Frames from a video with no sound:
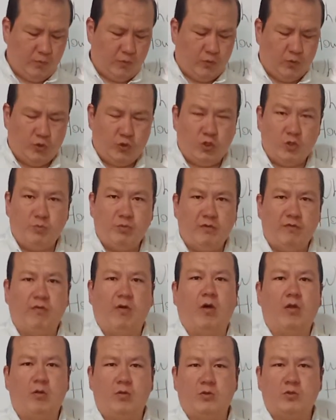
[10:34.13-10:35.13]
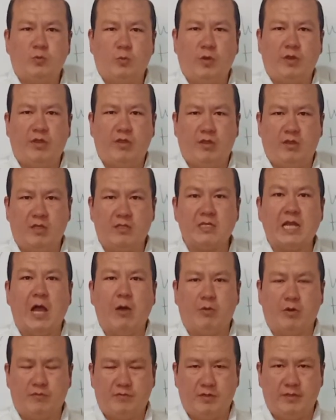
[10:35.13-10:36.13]
should be followed with
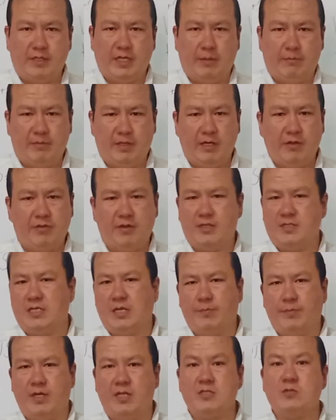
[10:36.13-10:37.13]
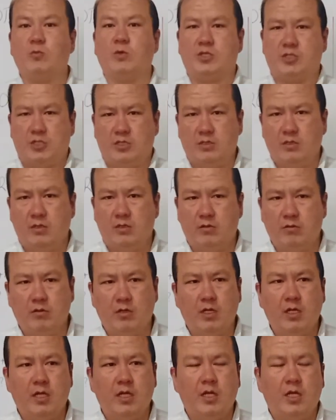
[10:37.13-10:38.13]
noun after them. Another example is which. You know,
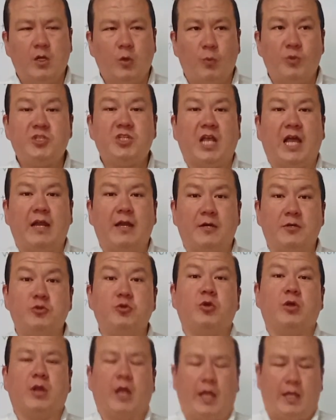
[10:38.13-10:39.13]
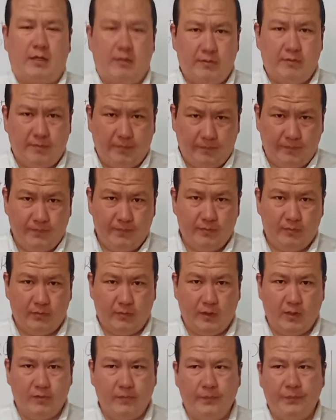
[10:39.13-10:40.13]
which color do you like?
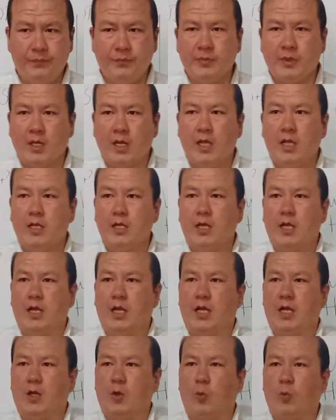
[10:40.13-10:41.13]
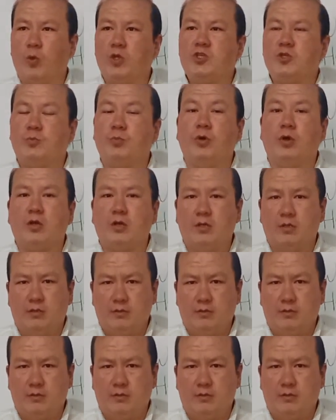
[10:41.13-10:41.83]
You know? Which book